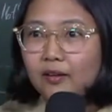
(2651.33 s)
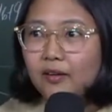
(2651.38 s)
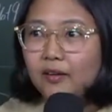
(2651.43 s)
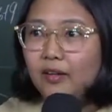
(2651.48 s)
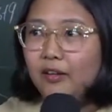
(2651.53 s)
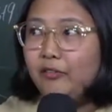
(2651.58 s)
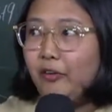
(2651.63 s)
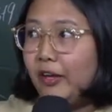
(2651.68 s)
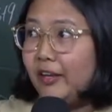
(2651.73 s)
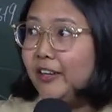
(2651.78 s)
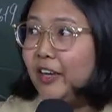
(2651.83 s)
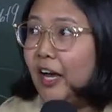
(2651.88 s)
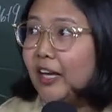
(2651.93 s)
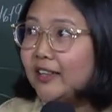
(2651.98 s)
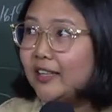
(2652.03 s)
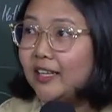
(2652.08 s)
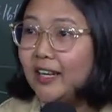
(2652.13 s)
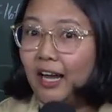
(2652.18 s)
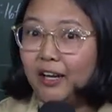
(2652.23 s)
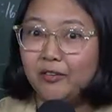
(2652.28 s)
If I get
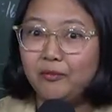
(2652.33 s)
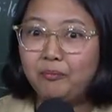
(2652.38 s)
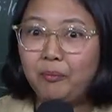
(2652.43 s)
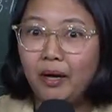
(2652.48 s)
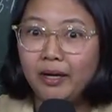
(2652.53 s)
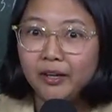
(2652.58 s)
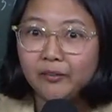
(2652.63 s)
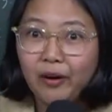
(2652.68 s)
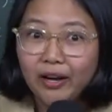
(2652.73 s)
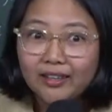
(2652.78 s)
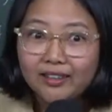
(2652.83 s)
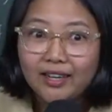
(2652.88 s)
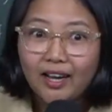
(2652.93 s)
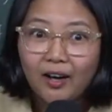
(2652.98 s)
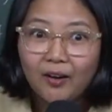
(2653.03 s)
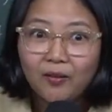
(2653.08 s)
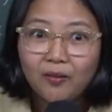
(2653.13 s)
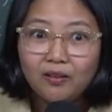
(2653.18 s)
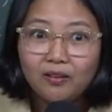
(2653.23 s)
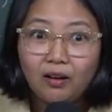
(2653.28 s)
a lot of money right
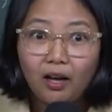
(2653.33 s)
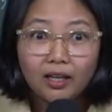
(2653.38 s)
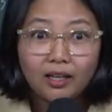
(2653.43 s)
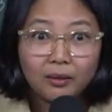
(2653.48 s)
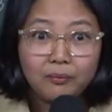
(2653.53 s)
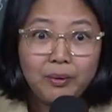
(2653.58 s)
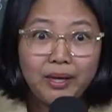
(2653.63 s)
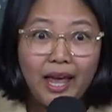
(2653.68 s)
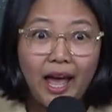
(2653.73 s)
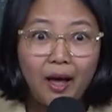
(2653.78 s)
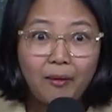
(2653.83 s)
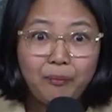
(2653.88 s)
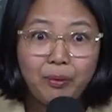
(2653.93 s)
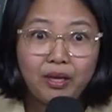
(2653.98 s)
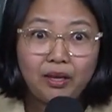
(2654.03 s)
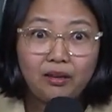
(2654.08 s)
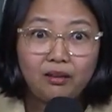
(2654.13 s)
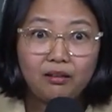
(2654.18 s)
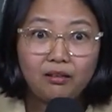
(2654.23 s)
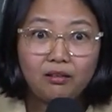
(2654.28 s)
now, I can be
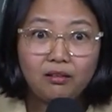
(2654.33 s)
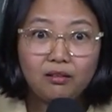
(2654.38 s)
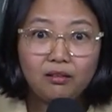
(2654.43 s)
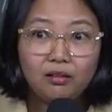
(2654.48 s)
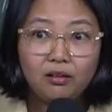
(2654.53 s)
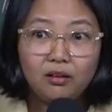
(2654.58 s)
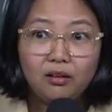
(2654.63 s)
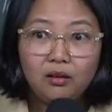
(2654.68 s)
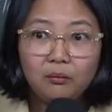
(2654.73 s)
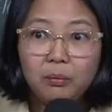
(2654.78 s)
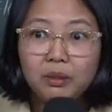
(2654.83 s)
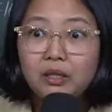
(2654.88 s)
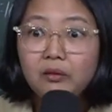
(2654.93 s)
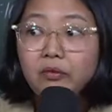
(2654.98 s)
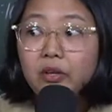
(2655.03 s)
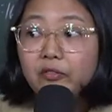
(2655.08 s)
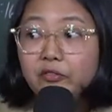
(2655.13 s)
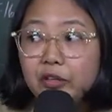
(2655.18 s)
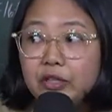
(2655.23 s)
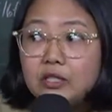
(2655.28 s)
happy. But then
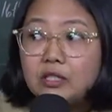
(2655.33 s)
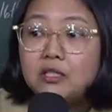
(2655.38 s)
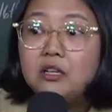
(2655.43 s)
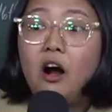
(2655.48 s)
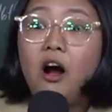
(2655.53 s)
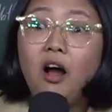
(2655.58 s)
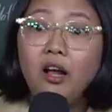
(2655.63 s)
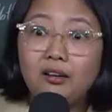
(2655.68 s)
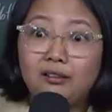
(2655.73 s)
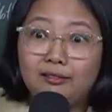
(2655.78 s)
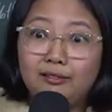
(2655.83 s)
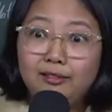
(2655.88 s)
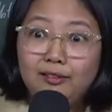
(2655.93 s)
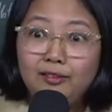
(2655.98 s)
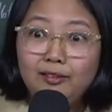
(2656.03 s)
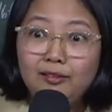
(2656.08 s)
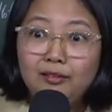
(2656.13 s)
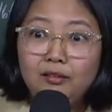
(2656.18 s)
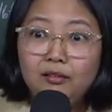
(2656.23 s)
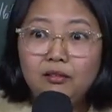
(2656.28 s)
if it's gone,
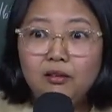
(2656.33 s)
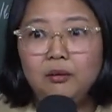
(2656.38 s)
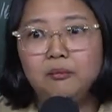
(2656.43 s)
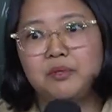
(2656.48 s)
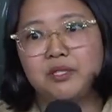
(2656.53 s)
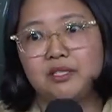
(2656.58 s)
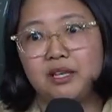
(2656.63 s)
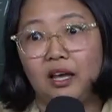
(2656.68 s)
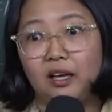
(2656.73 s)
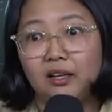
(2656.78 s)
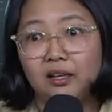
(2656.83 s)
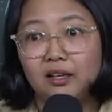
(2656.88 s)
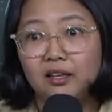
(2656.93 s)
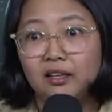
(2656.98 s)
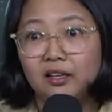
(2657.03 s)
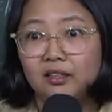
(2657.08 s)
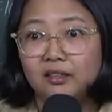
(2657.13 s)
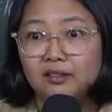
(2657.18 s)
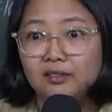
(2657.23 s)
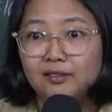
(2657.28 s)
I'm sad
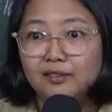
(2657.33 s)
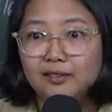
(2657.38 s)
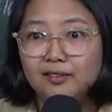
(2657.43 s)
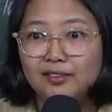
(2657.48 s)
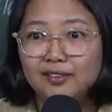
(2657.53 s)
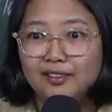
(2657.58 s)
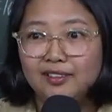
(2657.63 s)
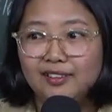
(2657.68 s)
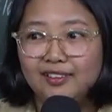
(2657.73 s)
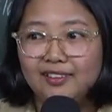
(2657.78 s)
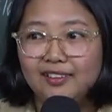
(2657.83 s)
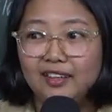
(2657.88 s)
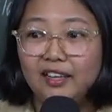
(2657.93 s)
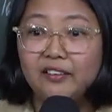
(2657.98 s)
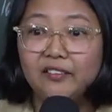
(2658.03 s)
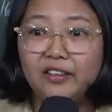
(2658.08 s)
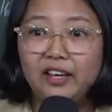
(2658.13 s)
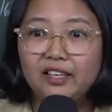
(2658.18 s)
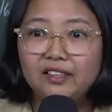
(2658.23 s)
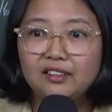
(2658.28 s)
again. Like
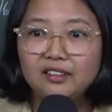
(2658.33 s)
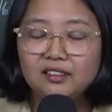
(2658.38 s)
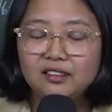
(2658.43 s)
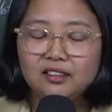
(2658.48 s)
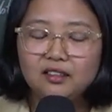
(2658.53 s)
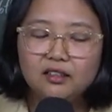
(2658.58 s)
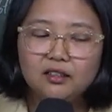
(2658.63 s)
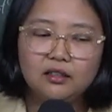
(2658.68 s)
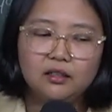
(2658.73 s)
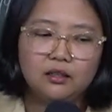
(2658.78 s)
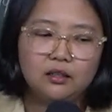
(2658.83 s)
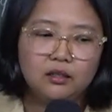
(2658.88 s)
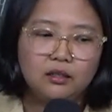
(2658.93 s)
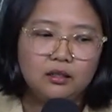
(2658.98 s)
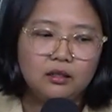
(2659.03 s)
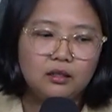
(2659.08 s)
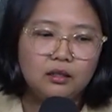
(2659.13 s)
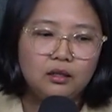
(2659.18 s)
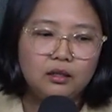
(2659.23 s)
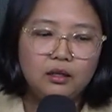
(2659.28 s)
that.
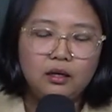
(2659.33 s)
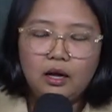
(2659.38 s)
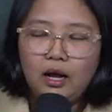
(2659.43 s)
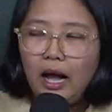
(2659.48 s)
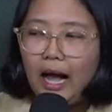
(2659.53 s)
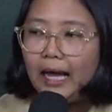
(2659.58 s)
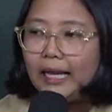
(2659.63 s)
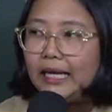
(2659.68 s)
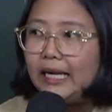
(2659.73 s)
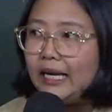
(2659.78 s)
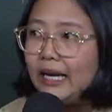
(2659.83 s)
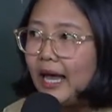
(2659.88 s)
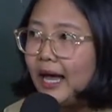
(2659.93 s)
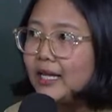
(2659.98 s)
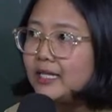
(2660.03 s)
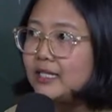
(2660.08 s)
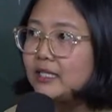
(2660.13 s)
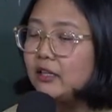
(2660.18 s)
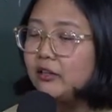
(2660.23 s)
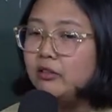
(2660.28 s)

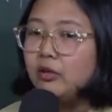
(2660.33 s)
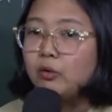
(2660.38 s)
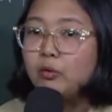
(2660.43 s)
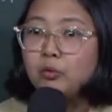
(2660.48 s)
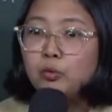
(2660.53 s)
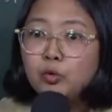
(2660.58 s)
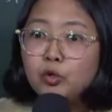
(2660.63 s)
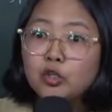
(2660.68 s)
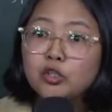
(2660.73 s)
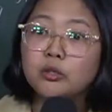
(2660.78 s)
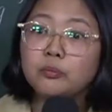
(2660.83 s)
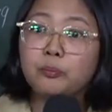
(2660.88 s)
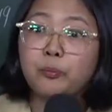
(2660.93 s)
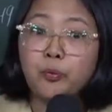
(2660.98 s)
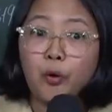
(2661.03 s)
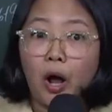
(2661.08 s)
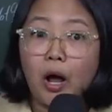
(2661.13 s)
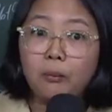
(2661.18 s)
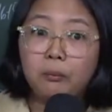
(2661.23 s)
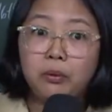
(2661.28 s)
Unless the root
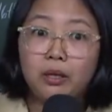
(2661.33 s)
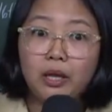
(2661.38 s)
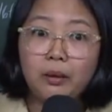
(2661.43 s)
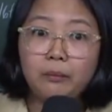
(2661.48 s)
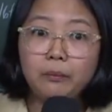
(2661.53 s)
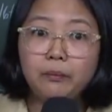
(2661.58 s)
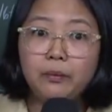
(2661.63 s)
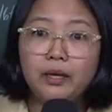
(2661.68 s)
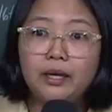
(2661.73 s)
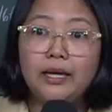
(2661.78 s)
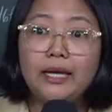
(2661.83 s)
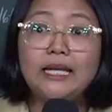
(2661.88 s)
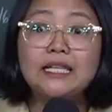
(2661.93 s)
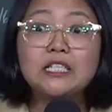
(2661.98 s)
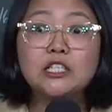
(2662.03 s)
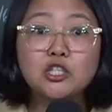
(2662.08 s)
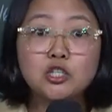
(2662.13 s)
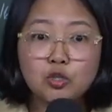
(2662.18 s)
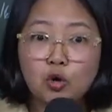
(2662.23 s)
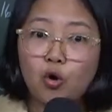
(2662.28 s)
problem is
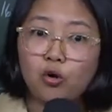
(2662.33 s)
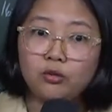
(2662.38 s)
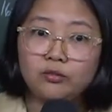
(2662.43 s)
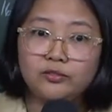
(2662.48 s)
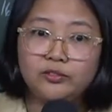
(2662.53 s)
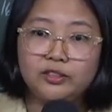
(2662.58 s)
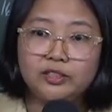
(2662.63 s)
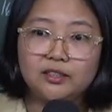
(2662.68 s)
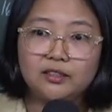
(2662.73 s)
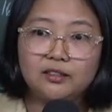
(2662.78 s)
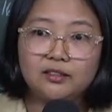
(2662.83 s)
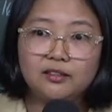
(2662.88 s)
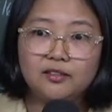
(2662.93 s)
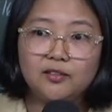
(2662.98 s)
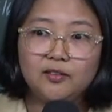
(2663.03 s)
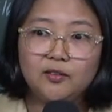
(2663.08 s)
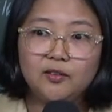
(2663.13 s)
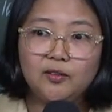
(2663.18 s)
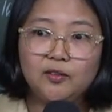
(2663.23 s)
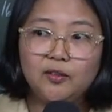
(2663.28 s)
solved.
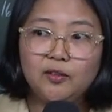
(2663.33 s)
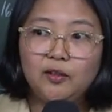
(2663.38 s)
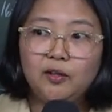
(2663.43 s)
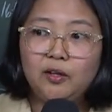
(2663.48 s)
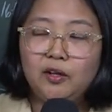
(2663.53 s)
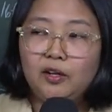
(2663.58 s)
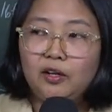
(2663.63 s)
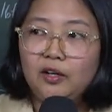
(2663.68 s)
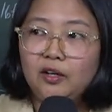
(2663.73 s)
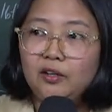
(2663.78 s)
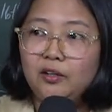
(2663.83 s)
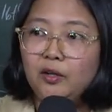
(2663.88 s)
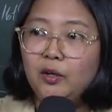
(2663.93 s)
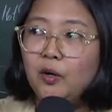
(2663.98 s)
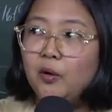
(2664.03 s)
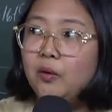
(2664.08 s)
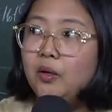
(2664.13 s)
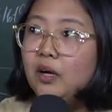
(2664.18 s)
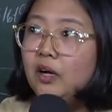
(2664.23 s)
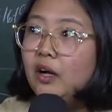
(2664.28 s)
You
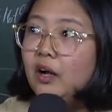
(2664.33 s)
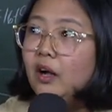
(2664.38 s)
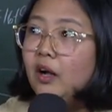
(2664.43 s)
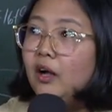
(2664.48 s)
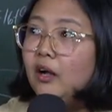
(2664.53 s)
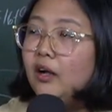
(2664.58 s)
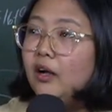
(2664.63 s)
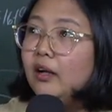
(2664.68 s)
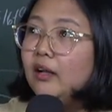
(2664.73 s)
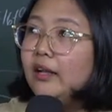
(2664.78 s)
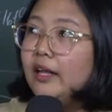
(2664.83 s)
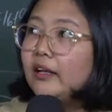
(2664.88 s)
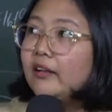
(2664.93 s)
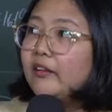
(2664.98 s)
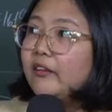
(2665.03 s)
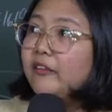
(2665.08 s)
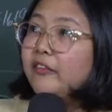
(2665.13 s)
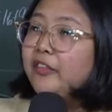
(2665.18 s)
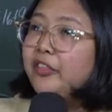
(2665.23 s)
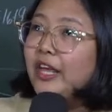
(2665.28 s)
know, like
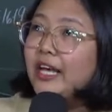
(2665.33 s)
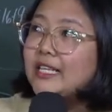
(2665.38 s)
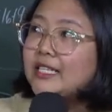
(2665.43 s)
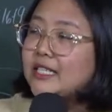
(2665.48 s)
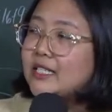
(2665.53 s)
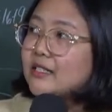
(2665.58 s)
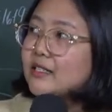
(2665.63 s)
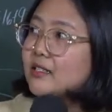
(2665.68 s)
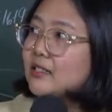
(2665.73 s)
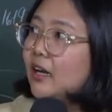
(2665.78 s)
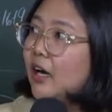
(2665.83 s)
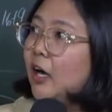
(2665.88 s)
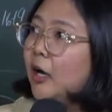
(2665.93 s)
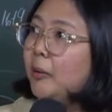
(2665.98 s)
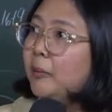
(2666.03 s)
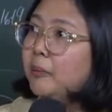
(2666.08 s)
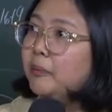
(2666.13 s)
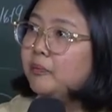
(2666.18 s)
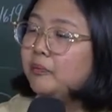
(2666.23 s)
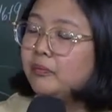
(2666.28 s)
this
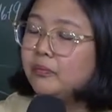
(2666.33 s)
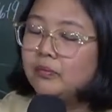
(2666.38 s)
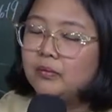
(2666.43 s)
um,